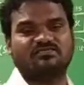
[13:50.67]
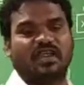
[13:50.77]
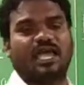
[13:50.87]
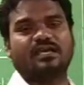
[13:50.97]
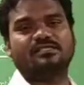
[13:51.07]

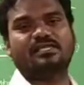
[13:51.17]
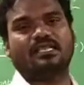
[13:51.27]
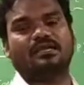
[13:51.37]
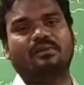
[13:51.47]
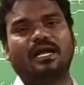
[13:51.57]
Flag is
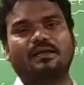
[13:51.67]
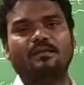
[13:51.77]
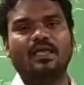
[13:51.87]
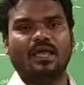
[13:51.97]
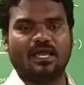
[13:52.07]
nothing but
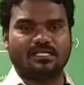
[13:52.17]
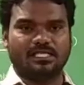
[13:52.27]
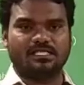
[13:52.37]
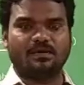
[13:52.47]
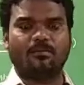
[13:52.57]
it
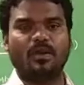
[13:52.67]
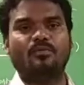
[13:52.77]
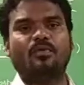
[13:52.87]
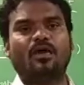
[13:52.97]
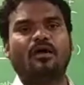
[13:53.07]
is a
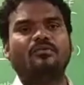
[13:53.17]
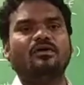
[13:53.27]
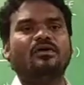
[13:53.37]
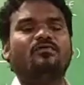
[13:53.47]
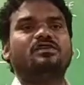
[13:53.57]

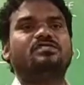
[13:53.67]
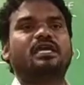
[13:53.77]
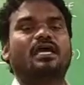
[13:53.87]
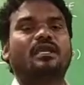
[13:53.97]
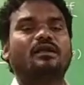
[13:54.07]
flip-flop which
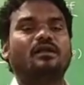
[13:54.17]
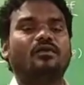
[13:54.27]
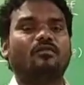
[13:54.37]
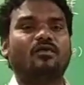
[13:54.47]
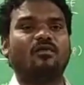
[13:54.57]
can
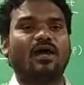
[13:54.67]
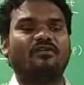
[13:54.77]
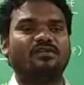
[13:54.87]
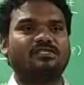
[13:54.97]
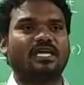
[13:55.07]

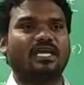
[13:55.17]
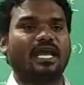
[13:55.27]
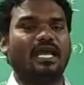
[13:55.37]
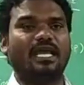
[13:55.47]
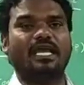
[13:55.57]
provide, which can
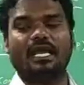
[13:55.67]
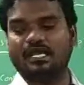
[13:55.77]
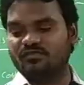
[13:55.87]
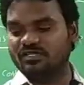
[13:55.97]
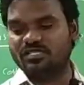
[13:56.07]

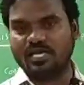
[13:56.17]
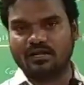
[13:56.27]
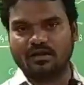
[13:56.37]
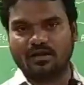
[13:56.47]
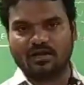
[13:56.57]
indicate, which
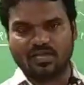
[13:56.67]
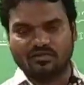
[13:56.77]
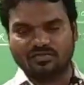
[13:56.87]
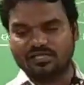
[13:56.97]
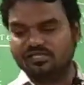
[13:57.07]
can
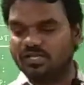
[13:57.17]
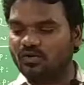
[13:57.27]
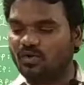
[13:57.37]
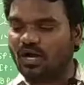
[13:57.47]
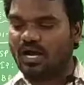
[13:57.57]
give the
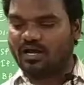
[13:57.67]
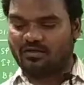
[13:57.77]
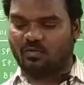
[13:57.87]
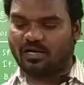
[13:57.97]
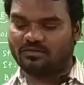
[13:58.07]
0
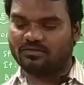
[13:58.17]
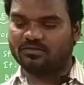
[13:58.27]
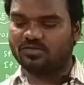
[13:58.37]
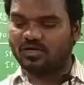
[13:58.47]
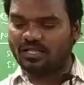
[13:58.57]
or 1.
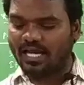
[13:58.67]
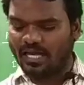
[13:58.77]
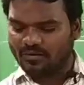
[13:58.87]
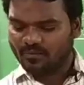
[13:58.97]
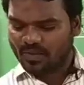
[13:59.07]
So
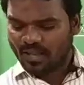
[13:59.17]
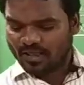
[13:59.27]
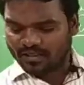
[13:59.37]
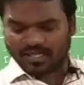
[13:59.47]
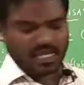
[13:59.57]

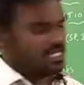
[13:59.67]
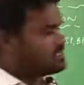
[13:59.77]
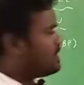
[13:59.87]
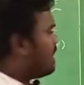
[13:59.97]
that these